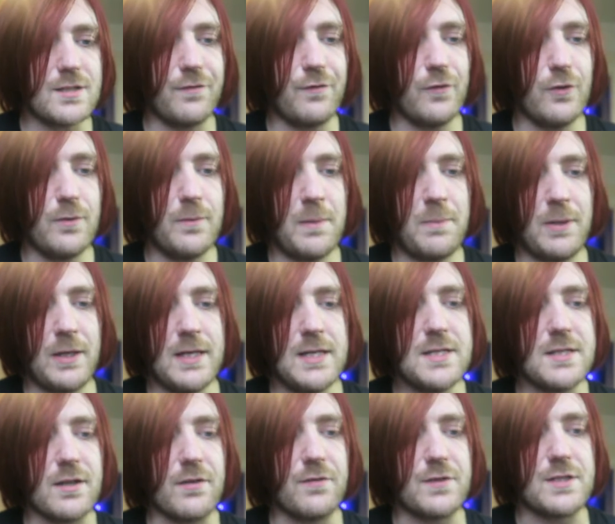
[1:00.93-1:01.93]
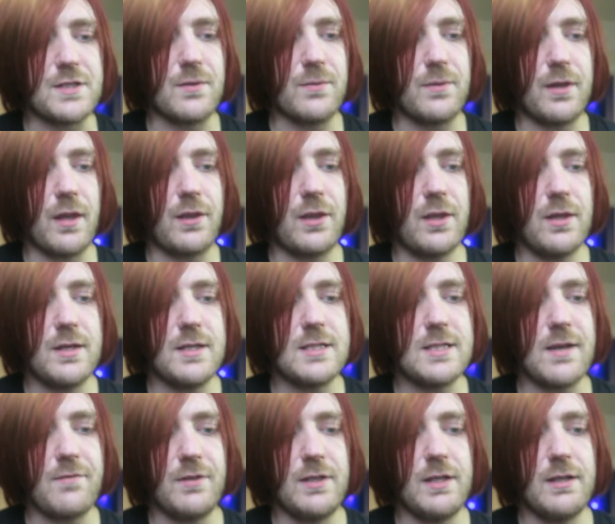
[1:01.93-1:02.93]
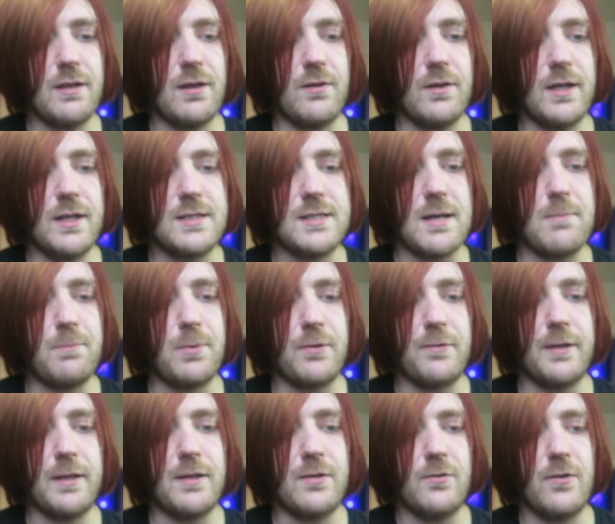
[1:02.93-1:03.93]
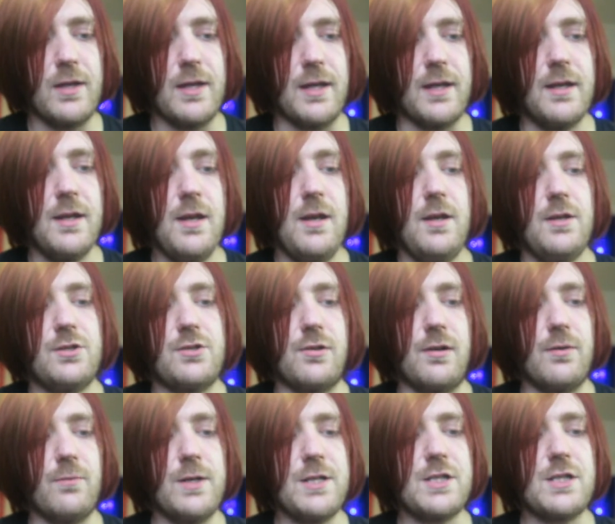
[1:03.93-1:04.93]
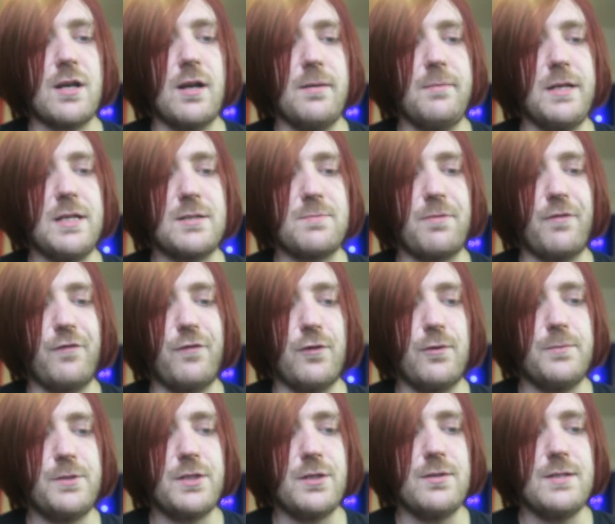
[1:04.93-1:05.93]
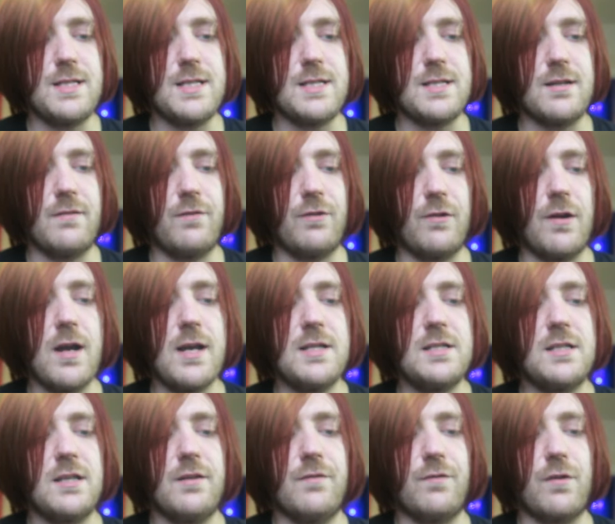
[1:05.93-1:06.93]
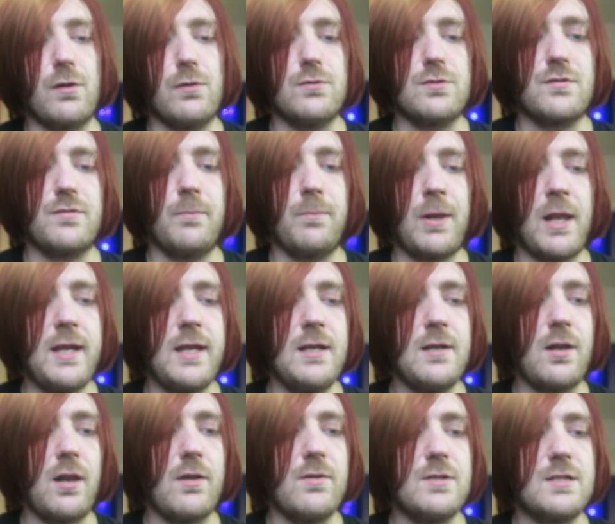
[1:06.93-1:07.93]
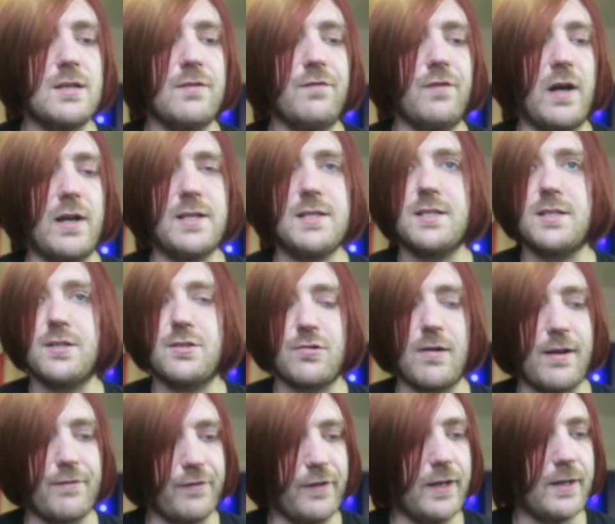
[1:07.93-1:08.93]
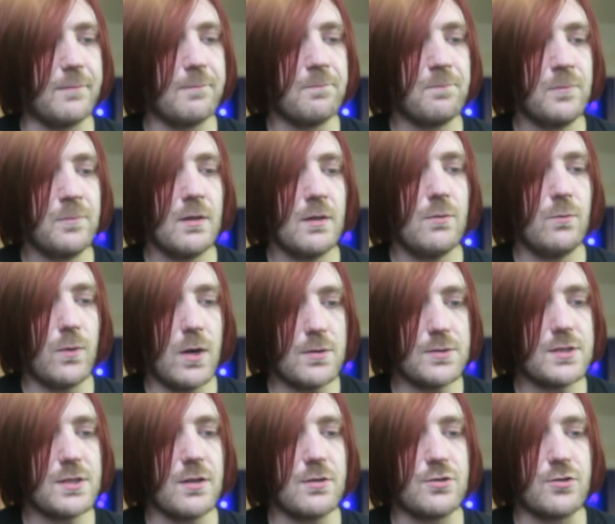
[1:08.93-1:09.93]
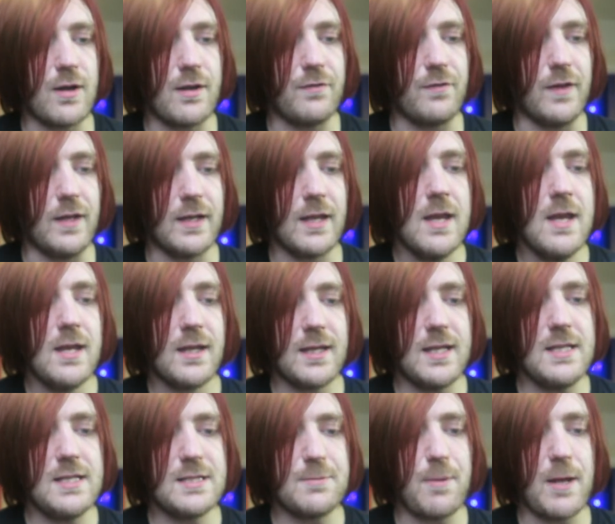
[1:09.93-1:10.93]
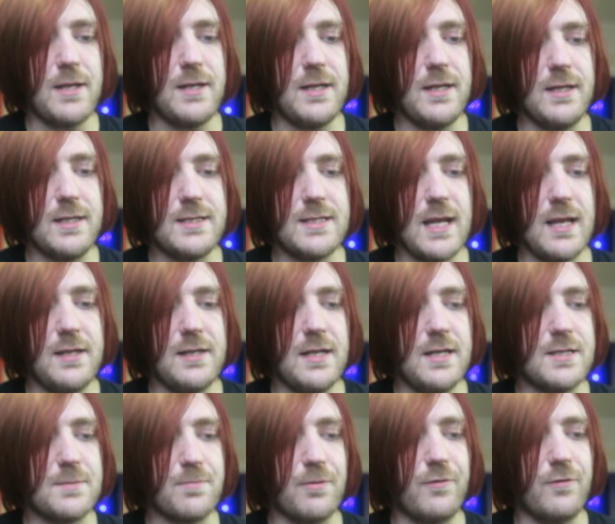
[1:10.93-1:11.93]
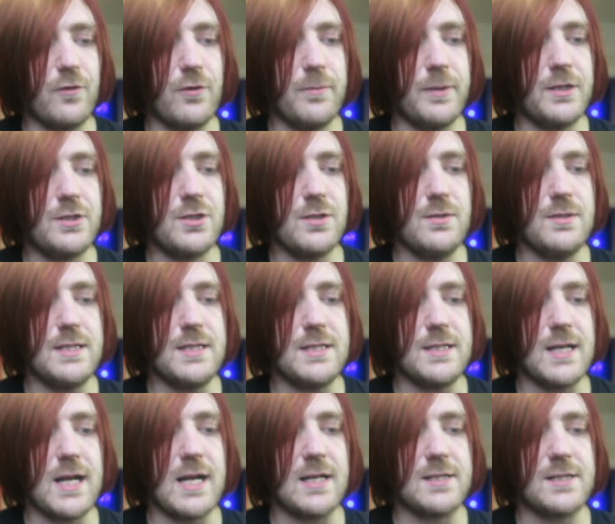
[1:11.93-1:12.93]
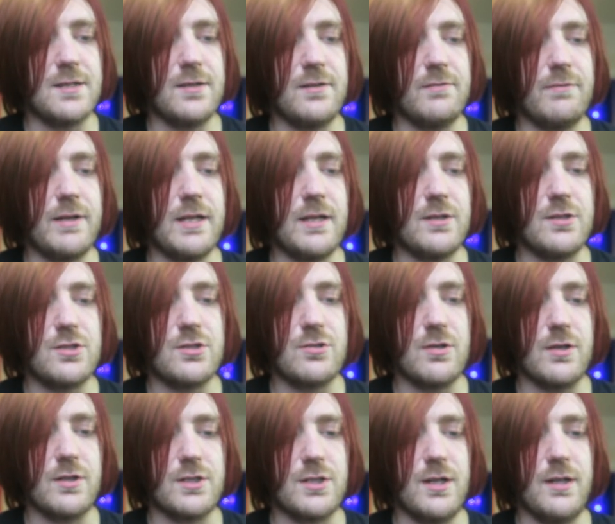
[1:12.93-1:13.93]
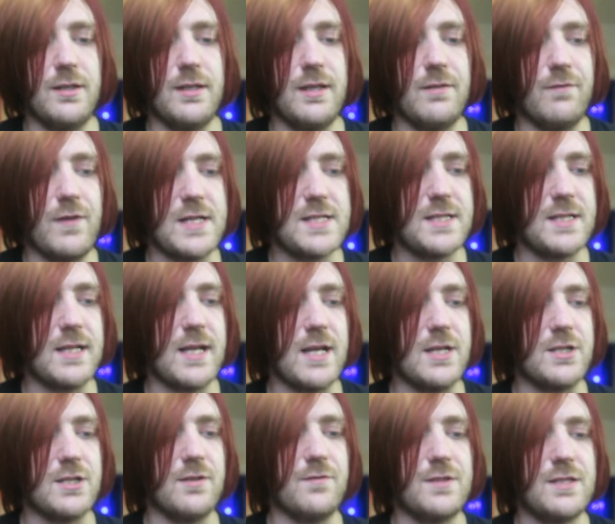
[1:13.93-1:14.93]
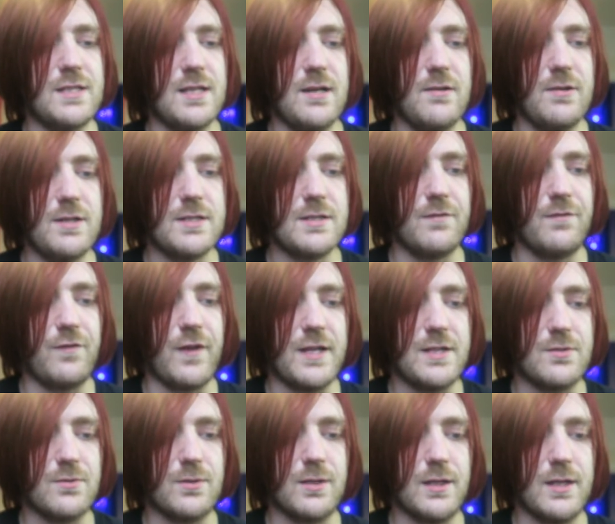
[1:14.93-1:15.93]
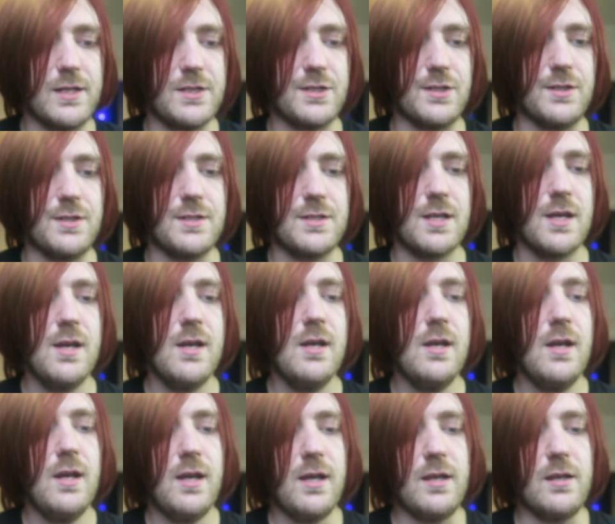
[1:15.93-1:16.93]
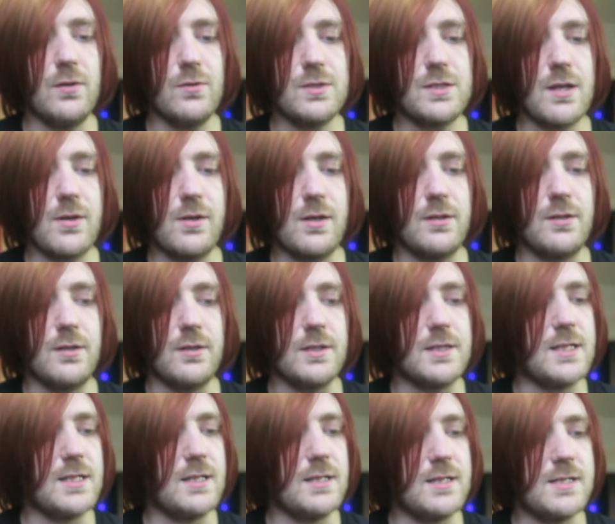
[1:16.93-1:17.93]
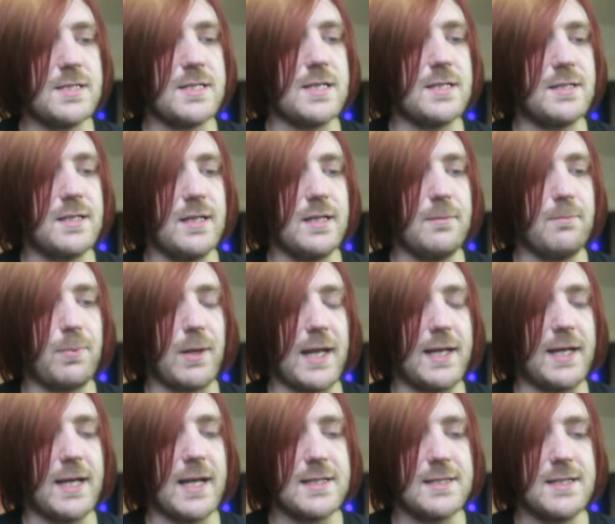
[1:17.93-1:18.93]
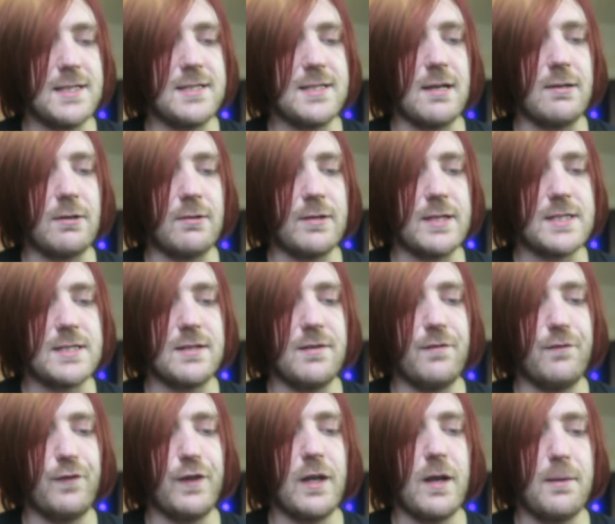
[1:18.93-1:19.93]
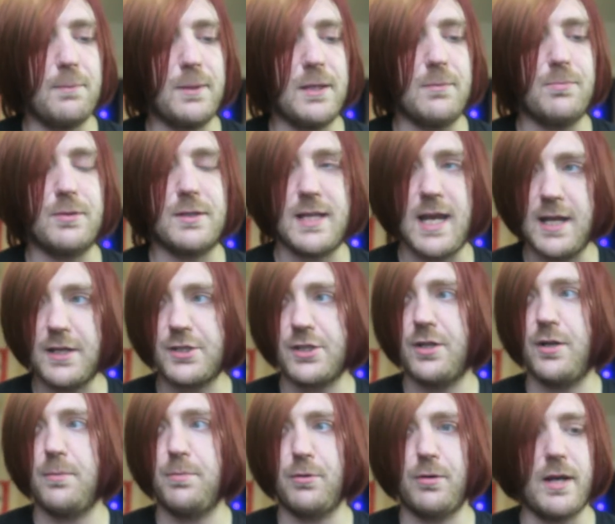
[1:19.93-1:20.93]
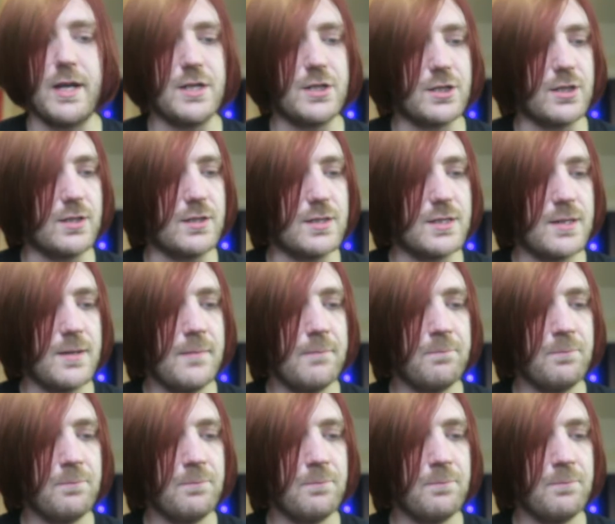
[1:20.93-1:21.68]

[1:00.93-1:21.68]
a former police officer with a 37 year long exemplary career, during which time he has performed duties in a variety of roles from plainclothes and vice to traffic. Whilst on traffic, Keith spent nearly 10 years performing duties in accident reconstruction and the investigation of serious and fatal collisions. He also conducted and assisted in planning anti-terrorist and VIP protection operations.